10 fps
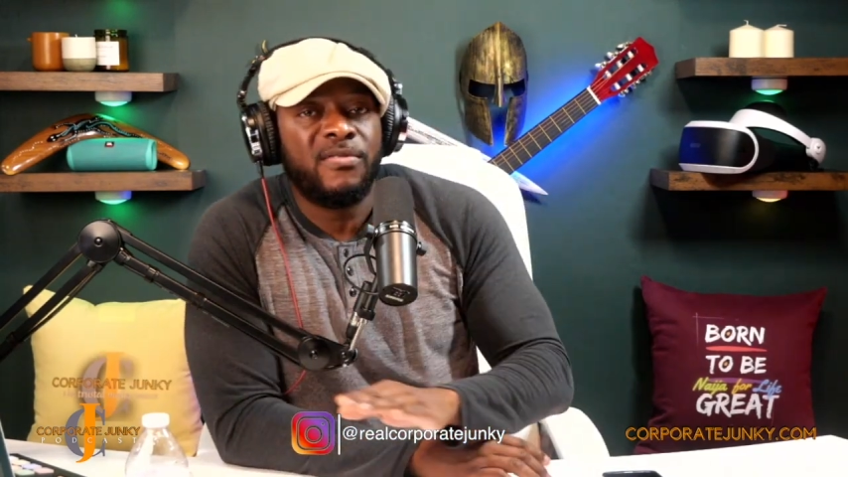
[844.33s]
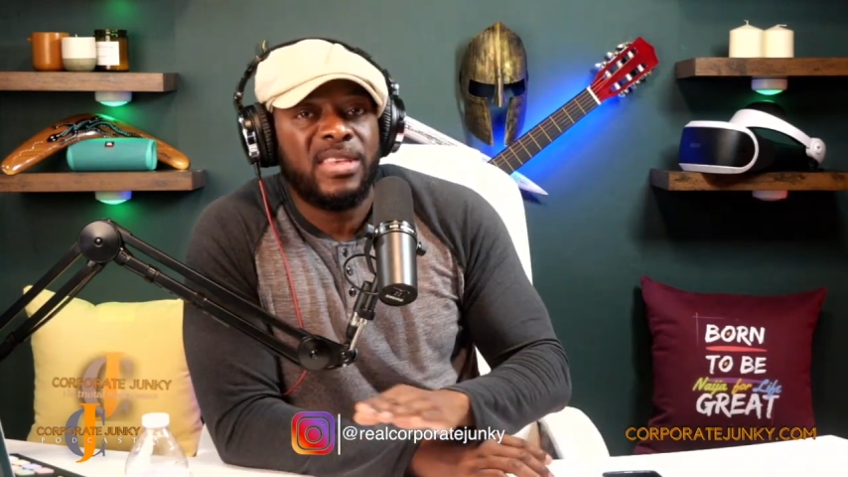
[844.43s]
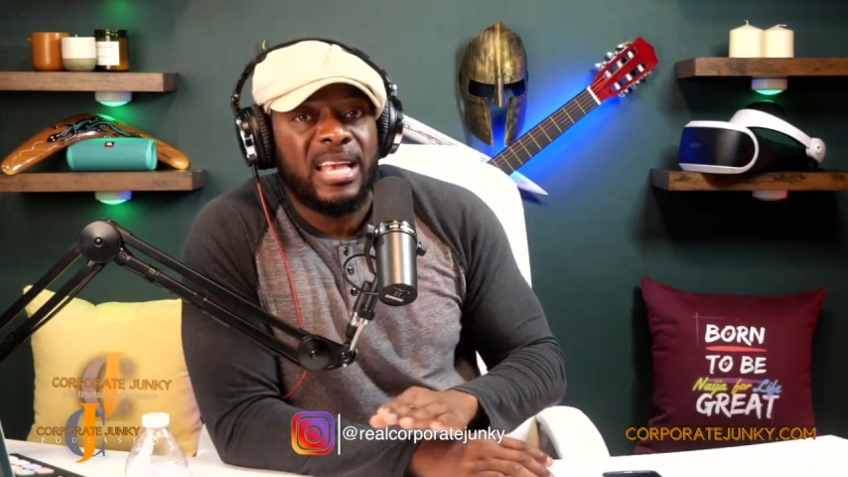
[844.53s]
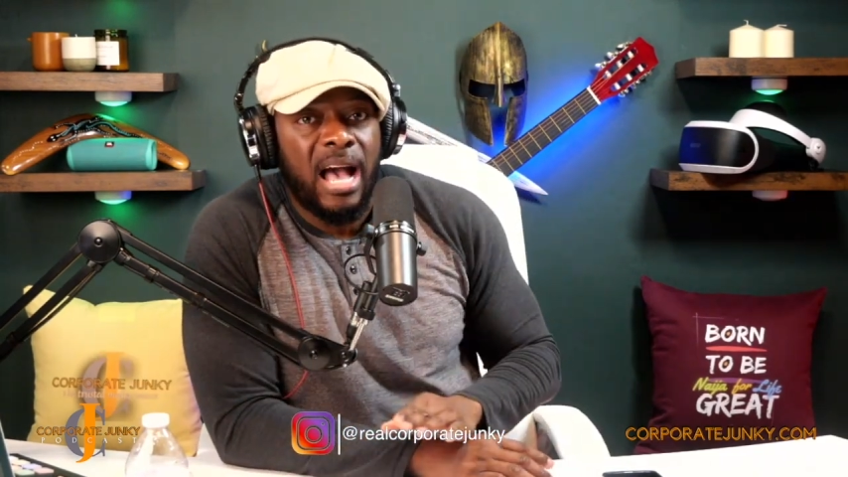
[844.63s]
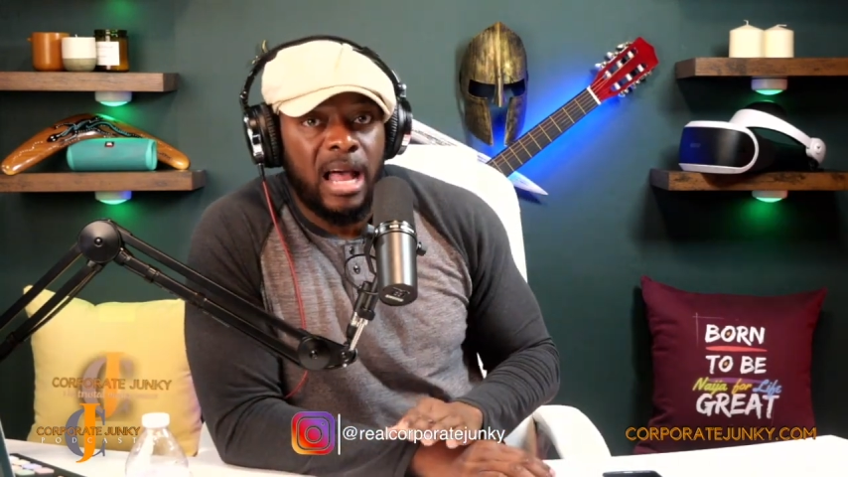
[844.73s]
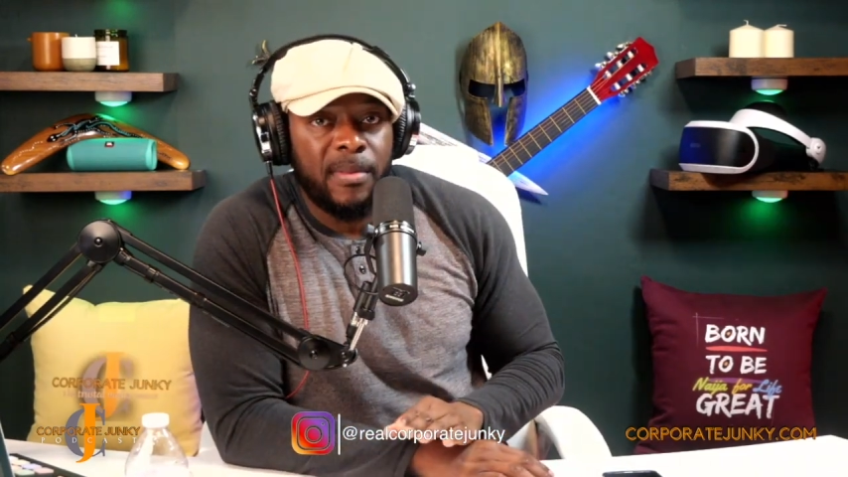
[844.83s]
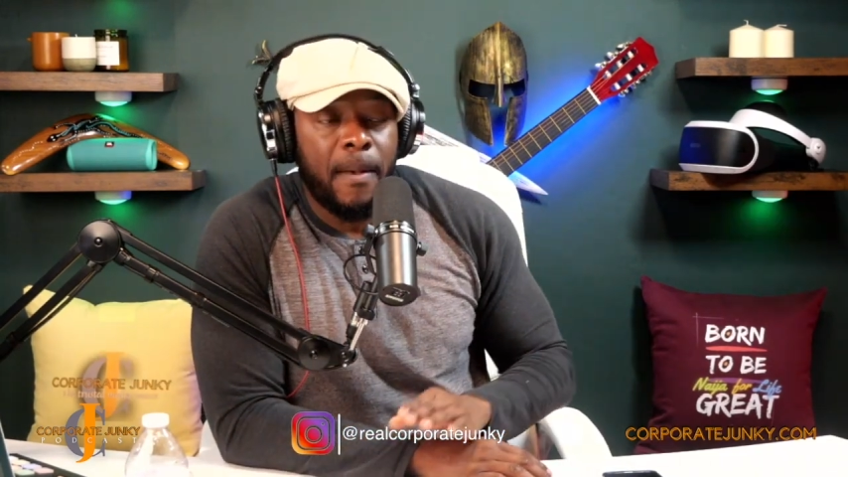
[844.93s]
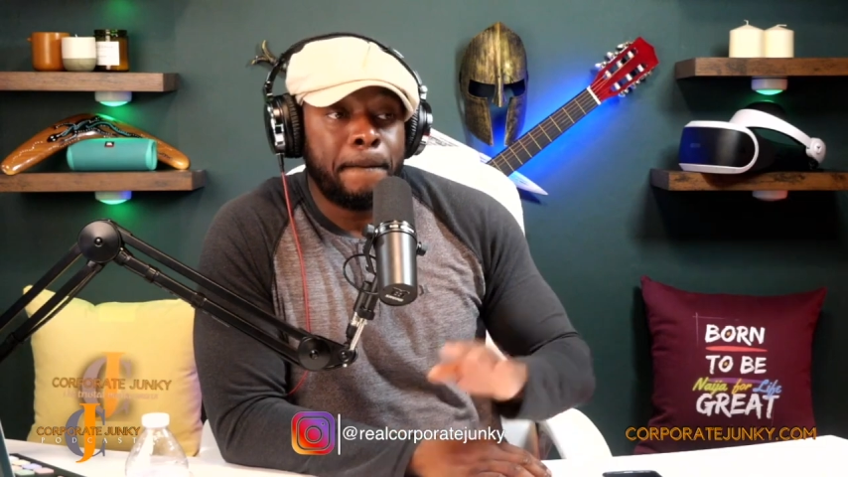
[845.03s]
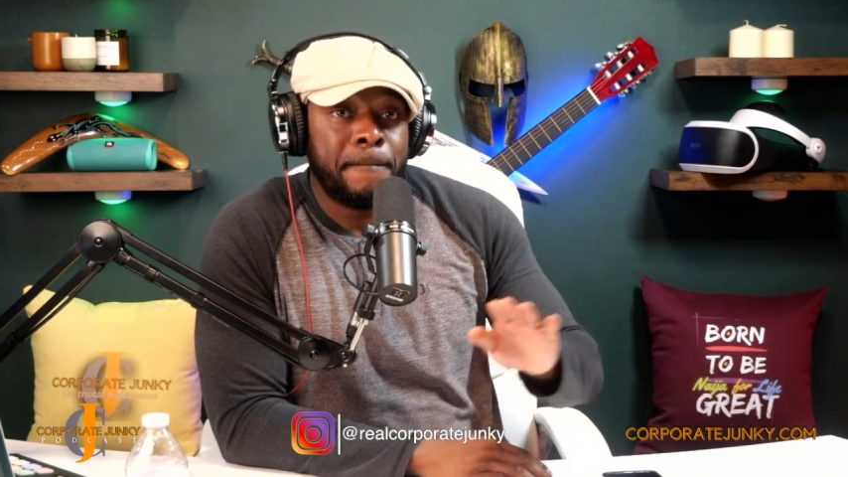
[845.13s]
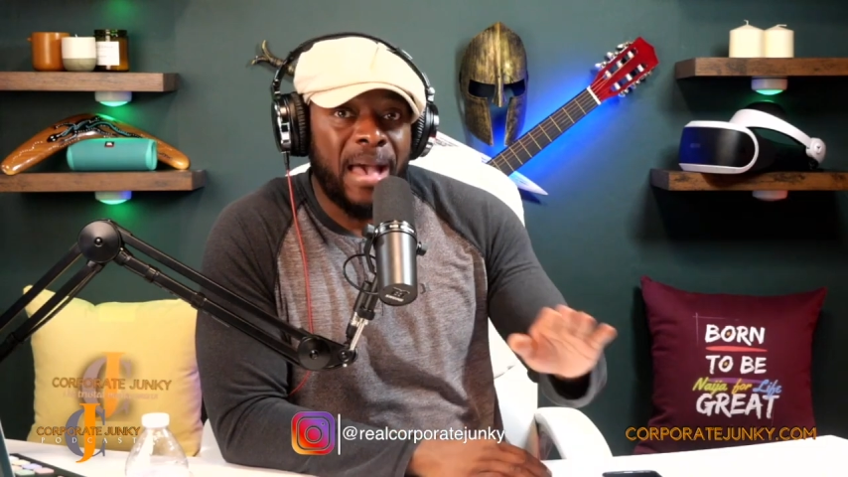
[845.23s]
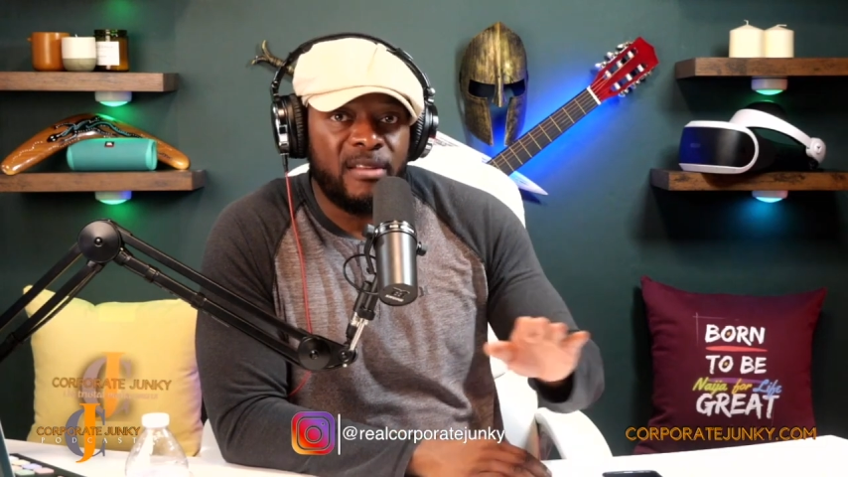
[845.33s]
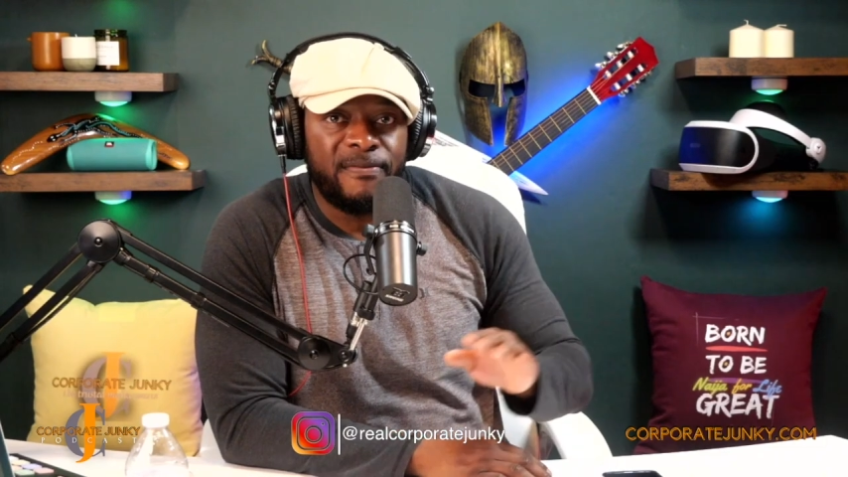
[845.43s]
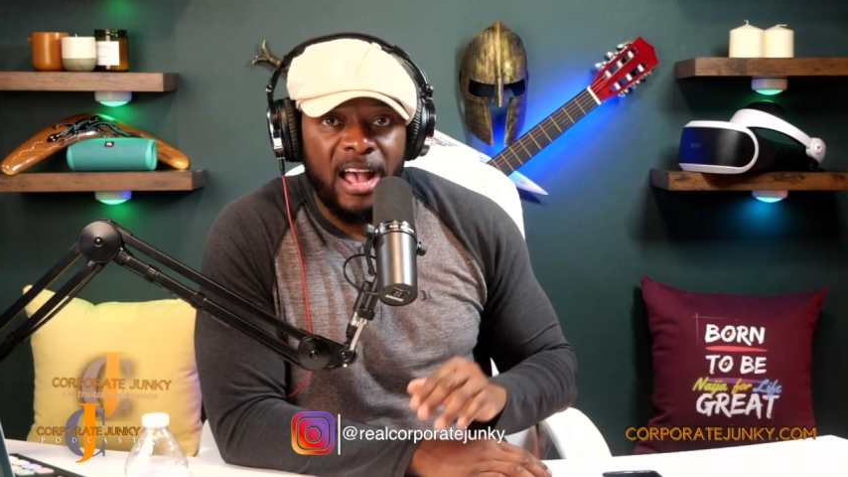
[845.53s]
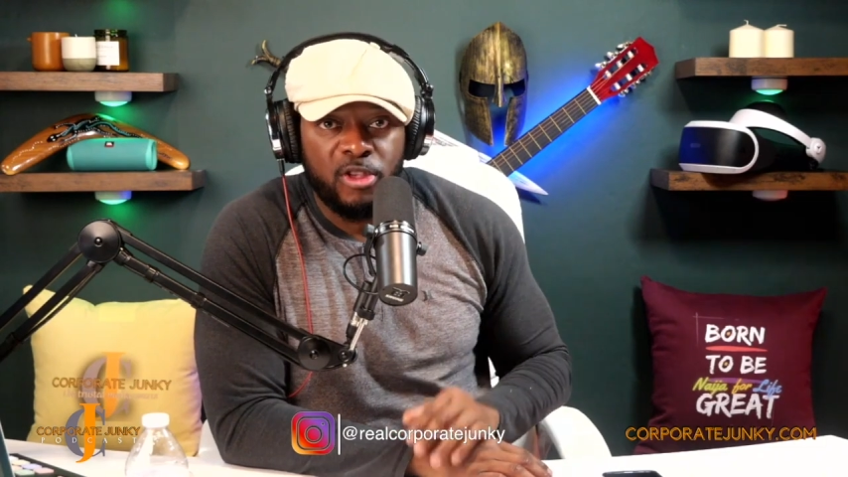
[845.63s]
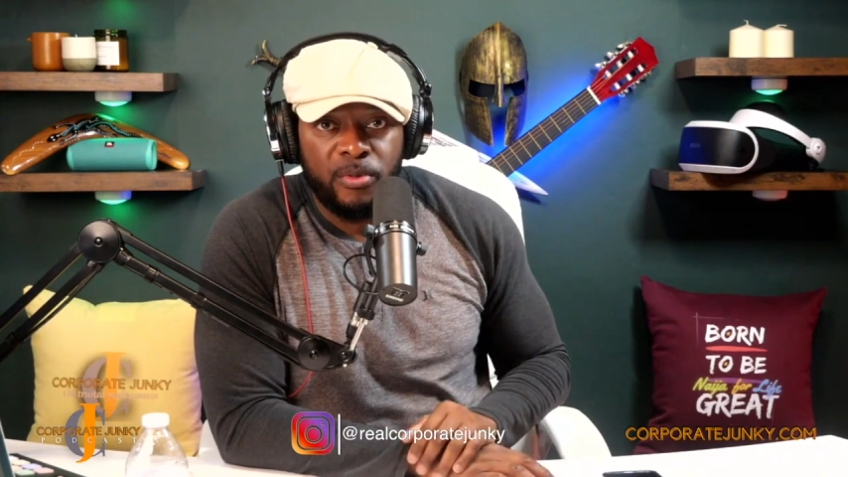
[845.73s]
of the economy,
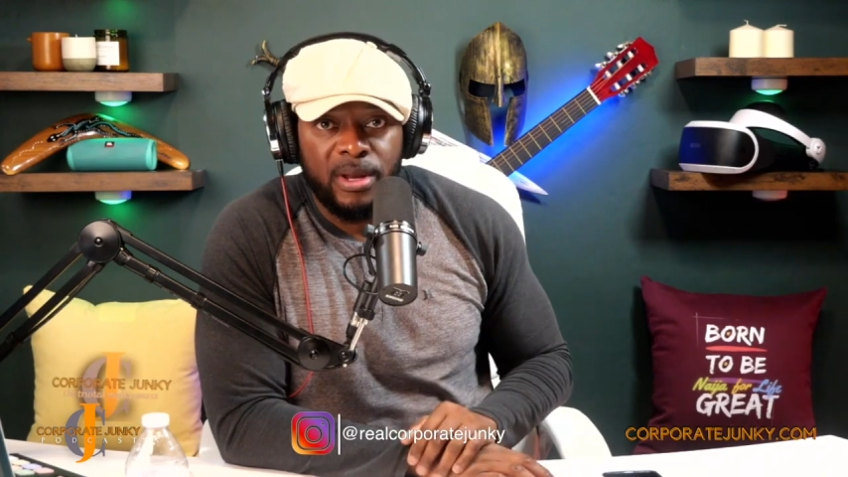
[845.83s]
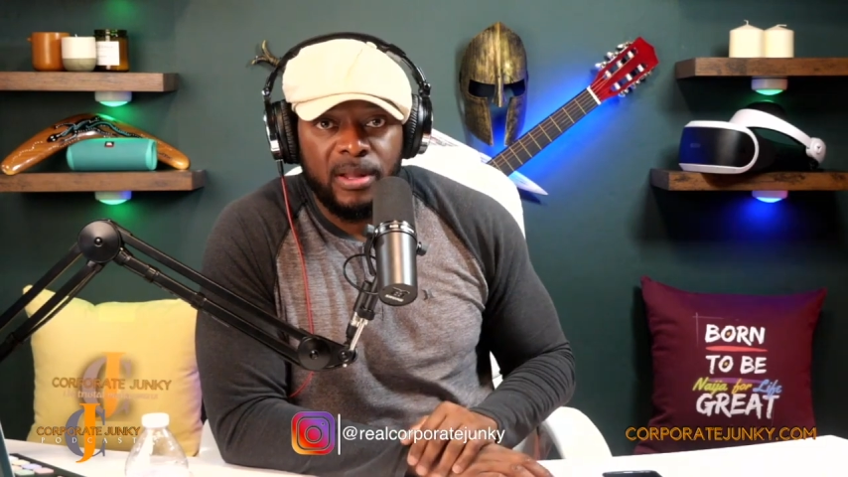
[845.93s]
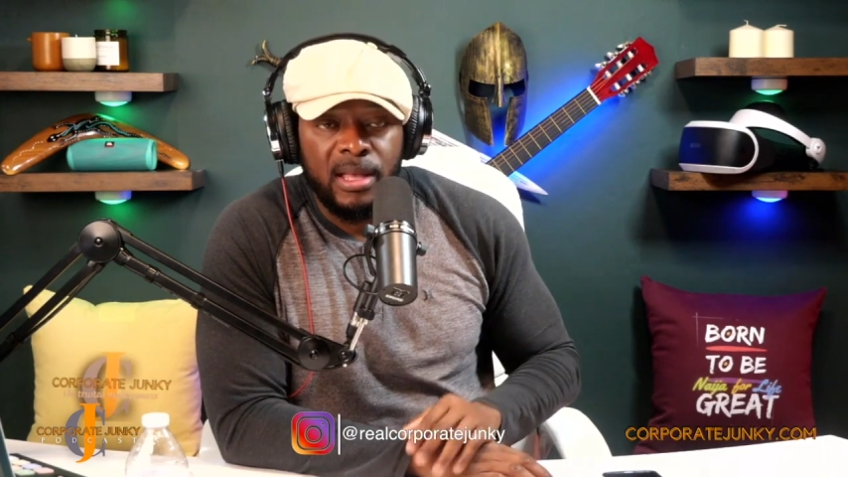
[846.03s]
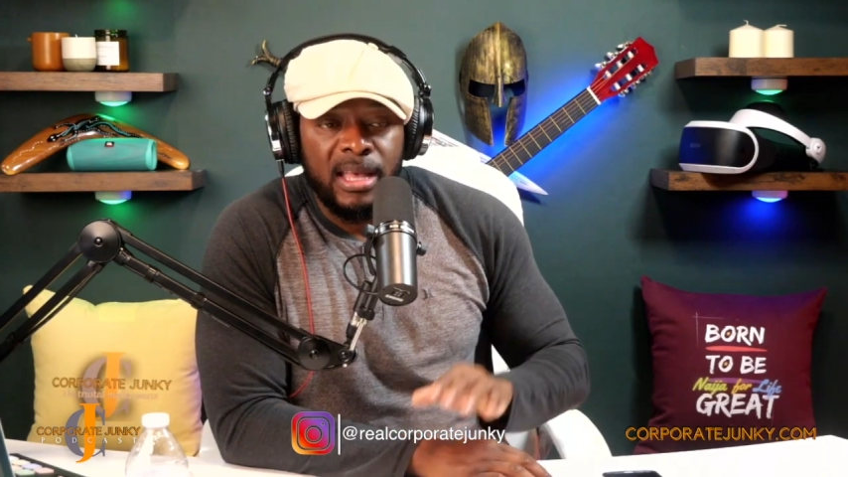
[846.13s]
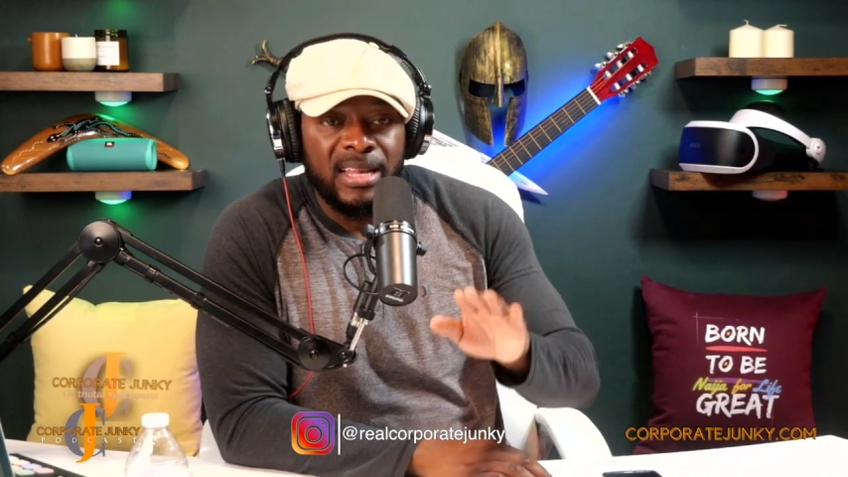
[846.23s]
manufacturing,